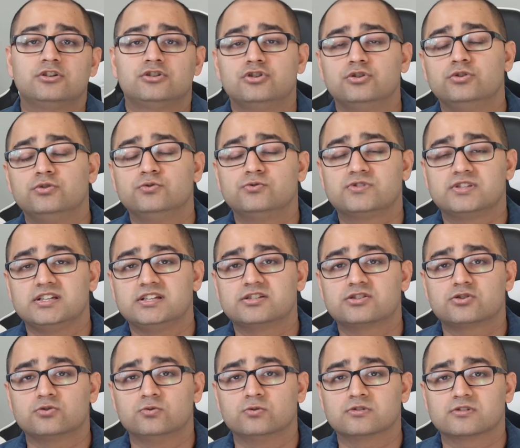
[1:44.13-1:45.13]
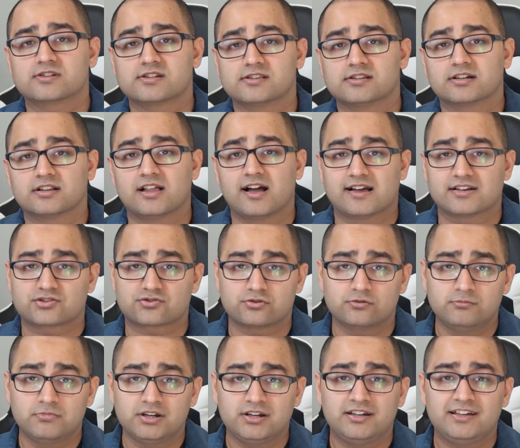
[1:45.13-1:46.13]
to use these tools in the
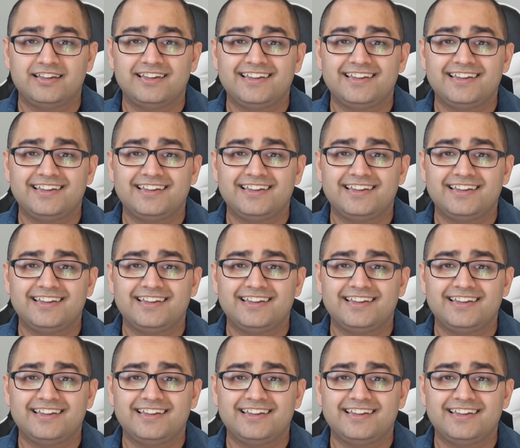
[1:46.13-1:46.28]
classroom.